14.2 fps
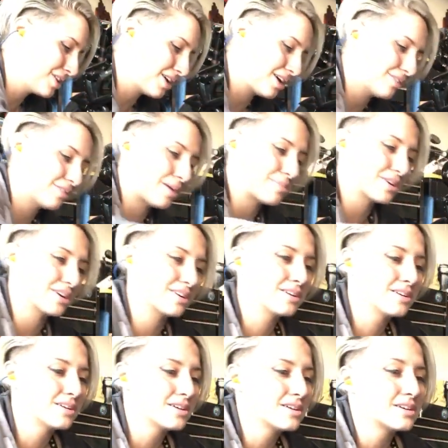there are rubber
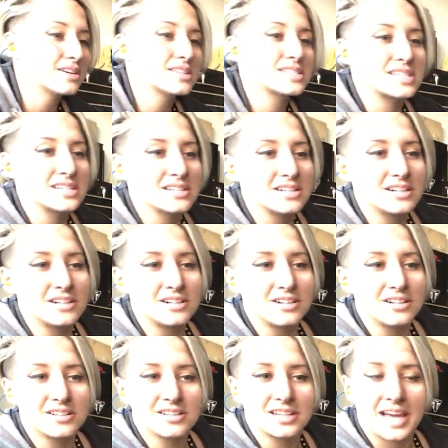
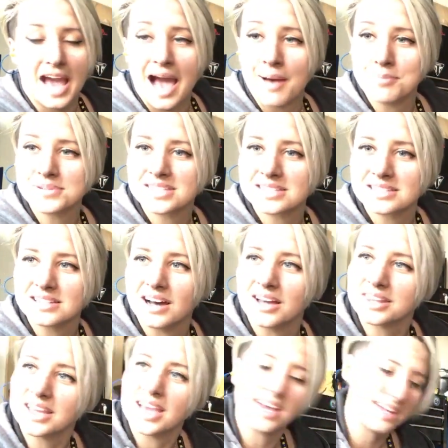seal caps on
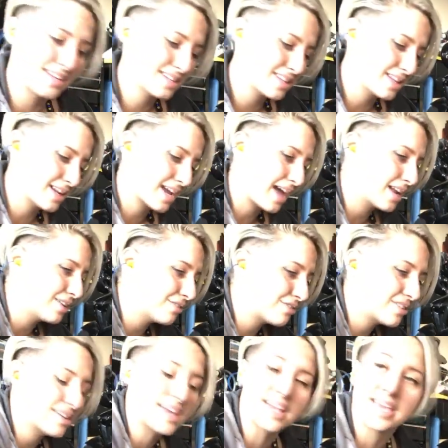the end that kind of
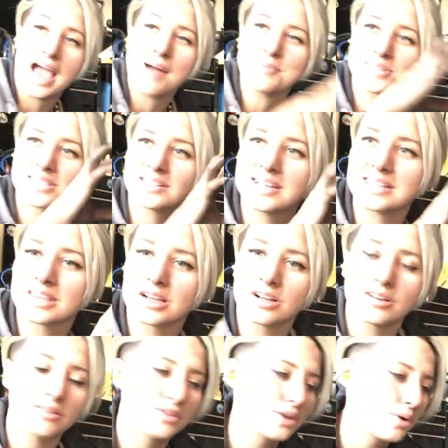encapsulate
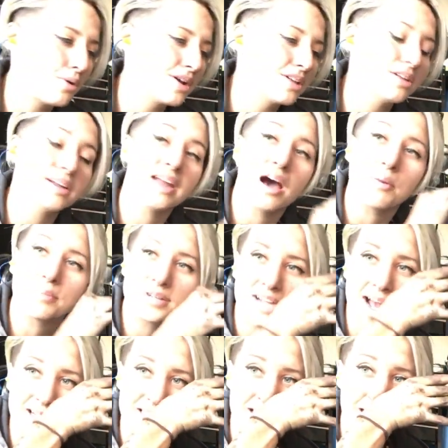the oil and help
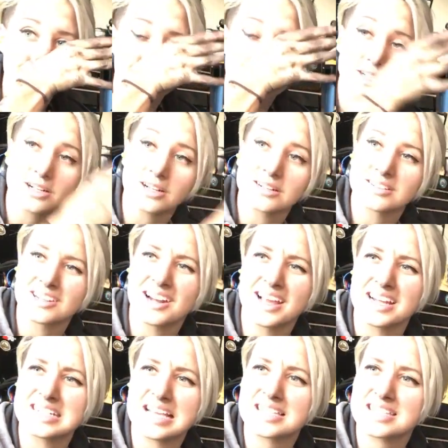protect and keep the dirt. They're like
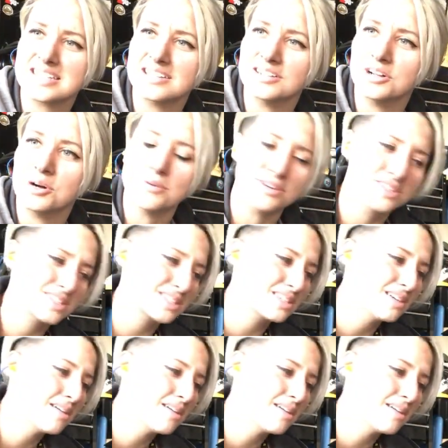a dust seal almost